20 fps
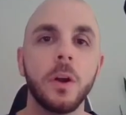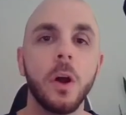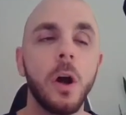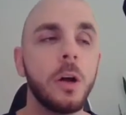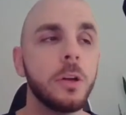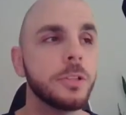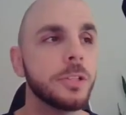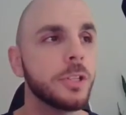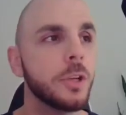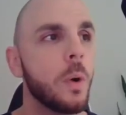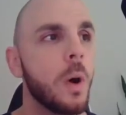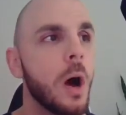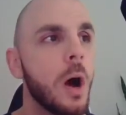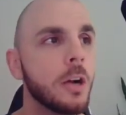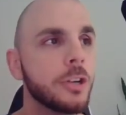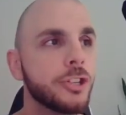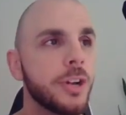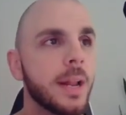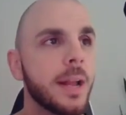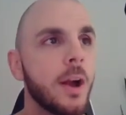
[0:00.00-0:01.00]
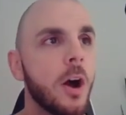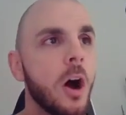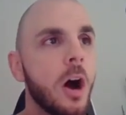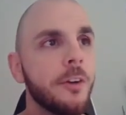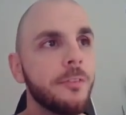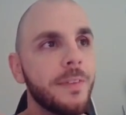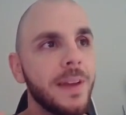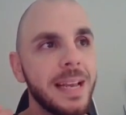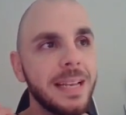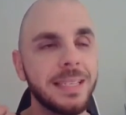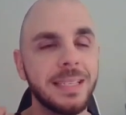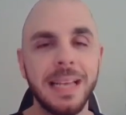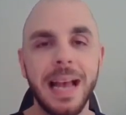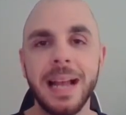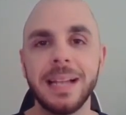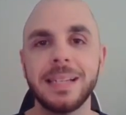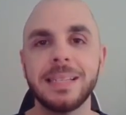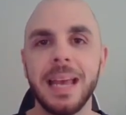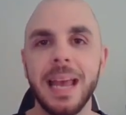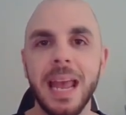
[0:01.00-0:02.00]
also auctioning off a
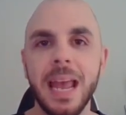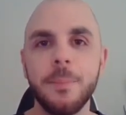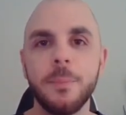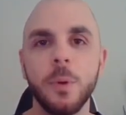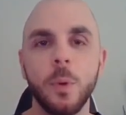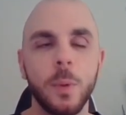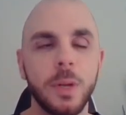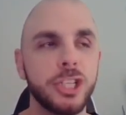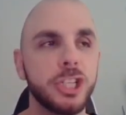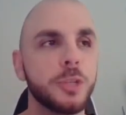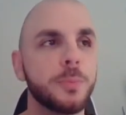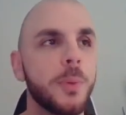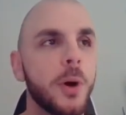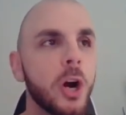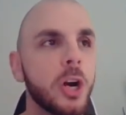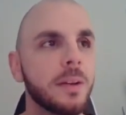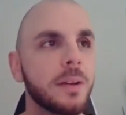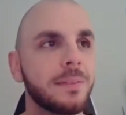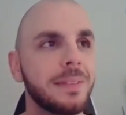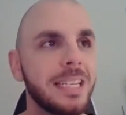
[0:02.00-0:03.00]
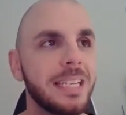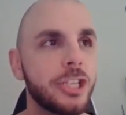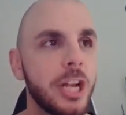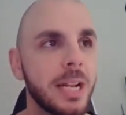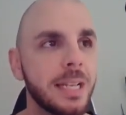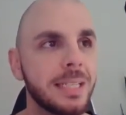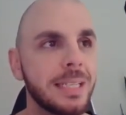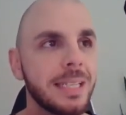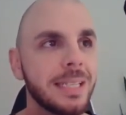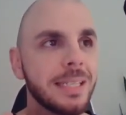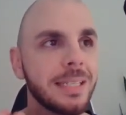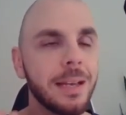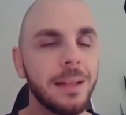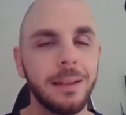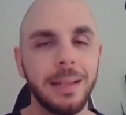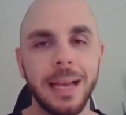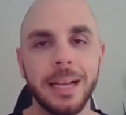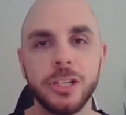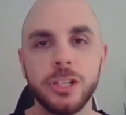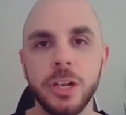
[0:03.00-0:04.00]
Santa Hape, which is part of the Genesis
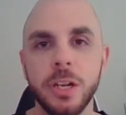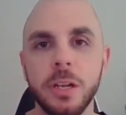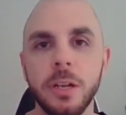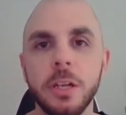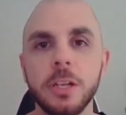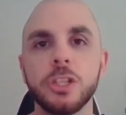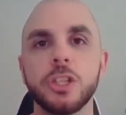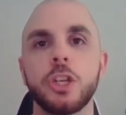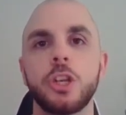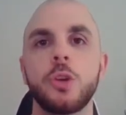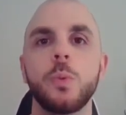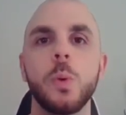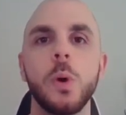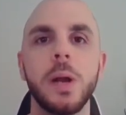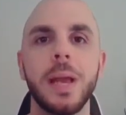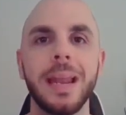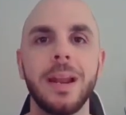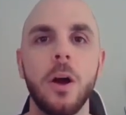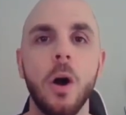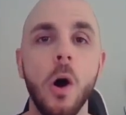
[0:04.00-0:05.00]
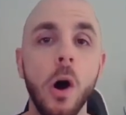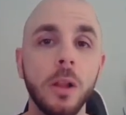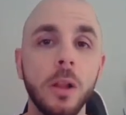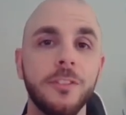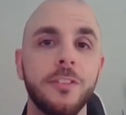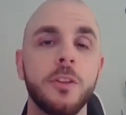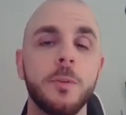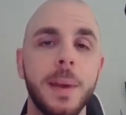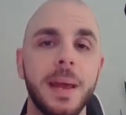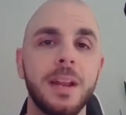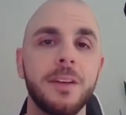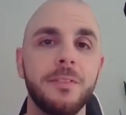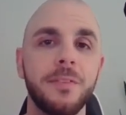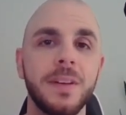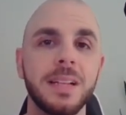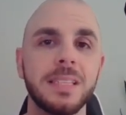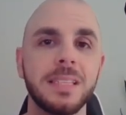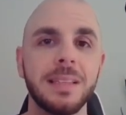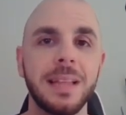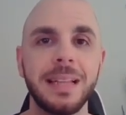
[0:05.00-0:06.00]
collection. So you will get all of the
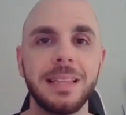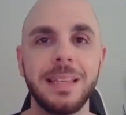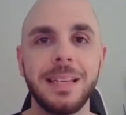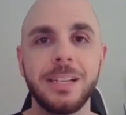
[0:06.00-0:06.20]
benefits that the